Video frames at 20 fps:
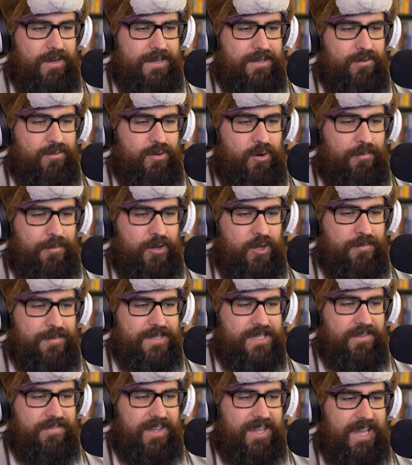I do normal human
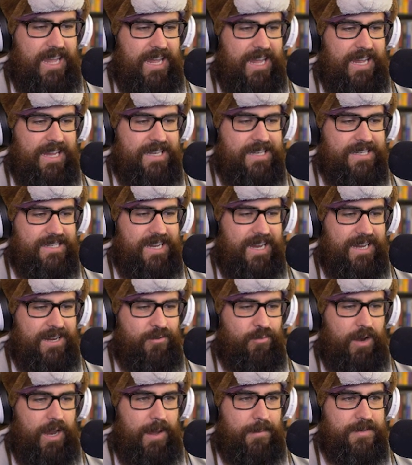stuff like eat and take
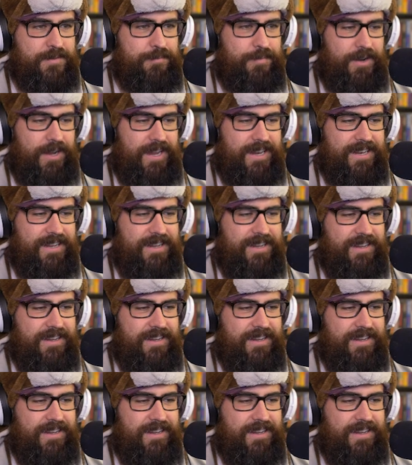craps, but...